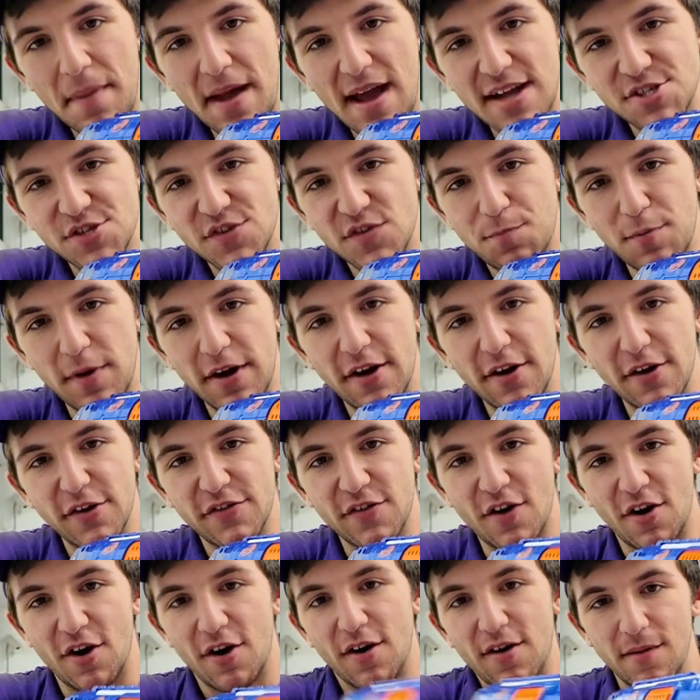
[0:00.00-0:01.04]
action Springers
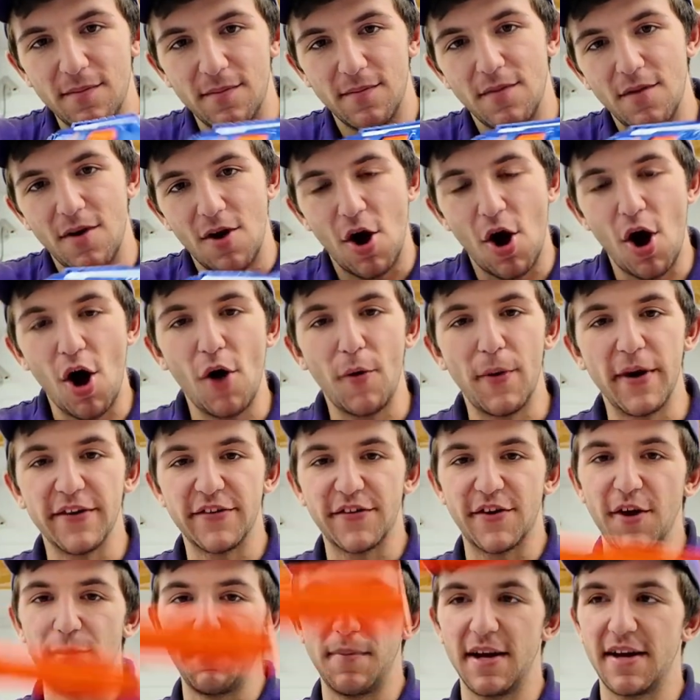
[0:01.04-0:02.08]
are
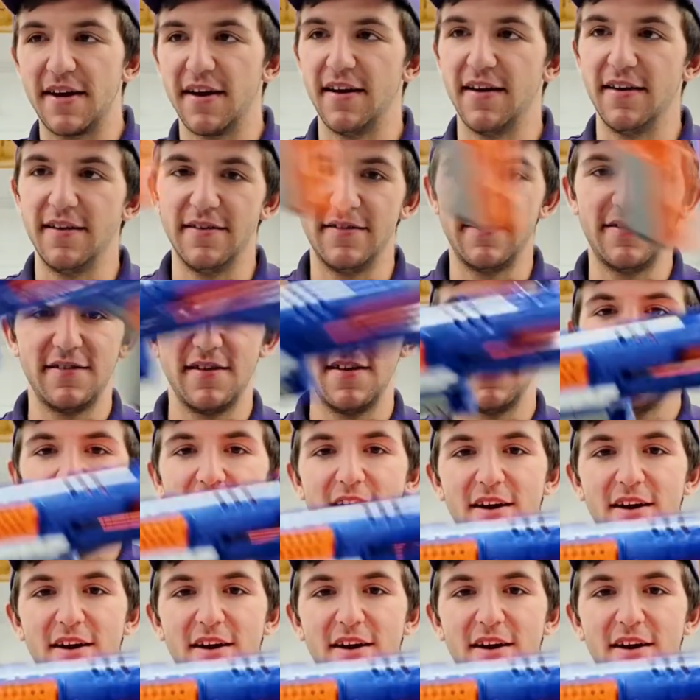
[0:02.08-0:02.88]
always good because